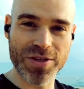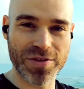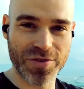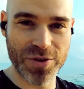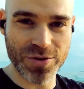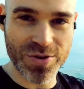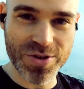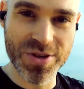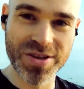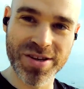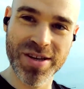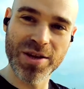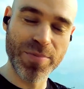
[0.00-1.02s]
interviews.
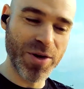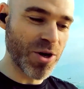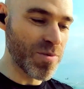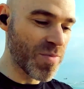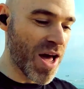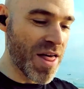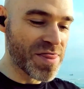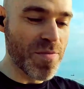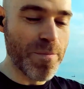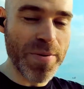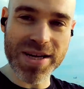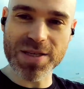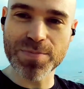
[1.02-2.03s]
You become the
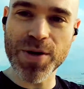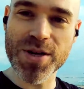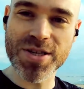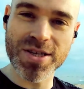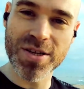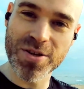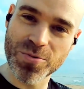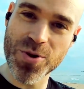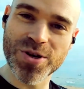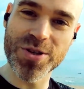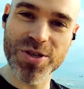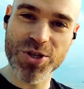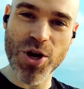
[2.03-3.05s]
best person in the
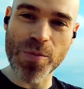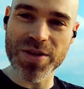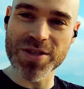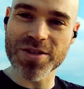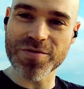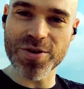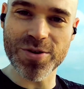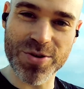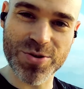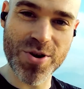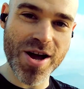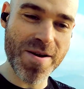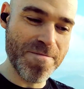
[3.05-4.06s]
world at job
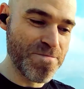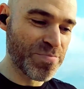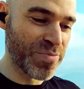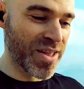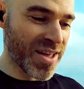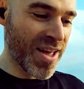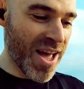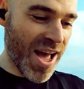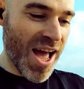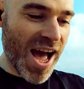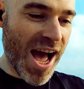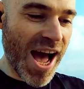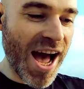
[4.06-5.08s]
interviews, right?
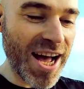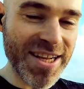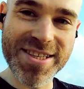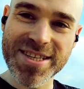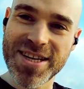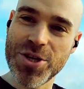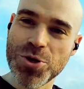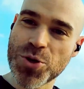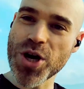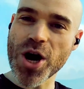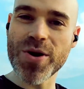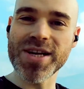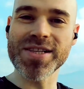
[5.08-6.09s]
And you
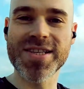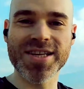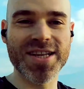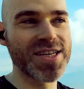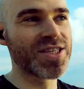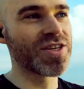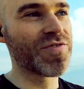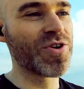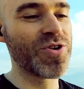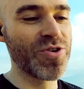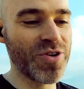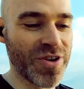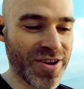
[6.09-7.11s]
go into the
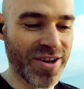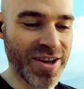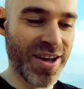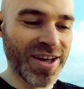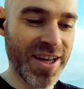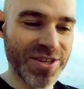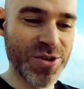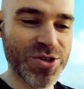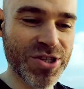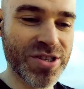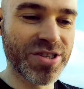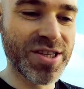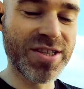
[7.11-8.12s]
interview, you
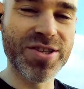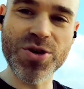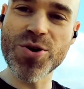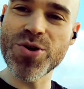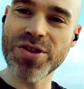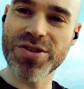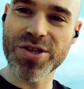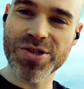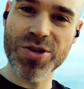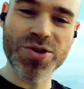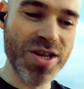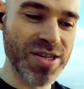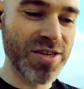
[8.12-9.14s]
do the, to
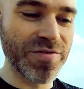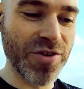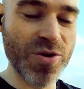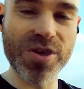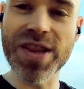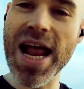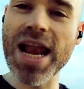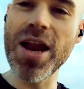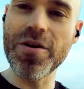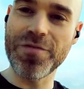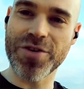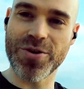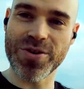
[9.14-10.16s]
do the interview and they
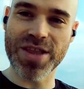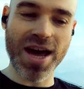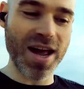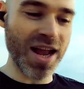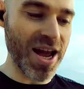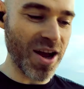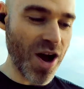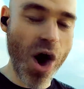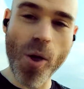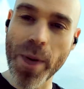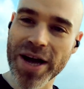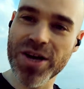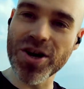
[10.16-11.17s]
love you and they're like,
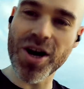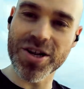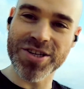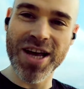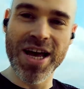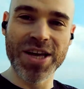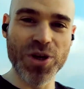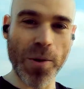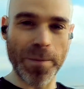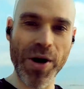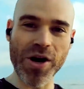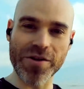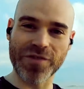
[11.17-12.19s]
oh my God, you're
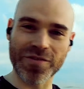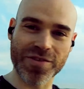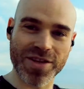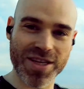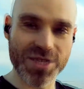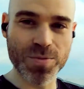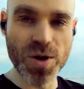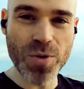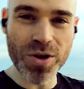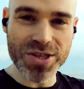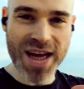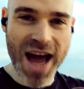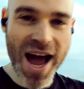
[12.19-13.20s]
perfect for this. We
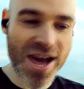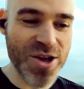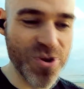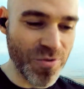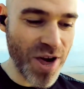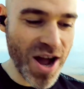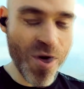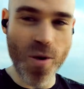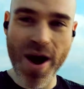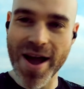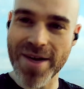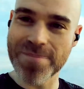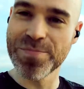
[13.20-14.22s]
want to hire you right
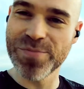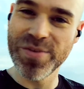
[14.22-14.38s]
away.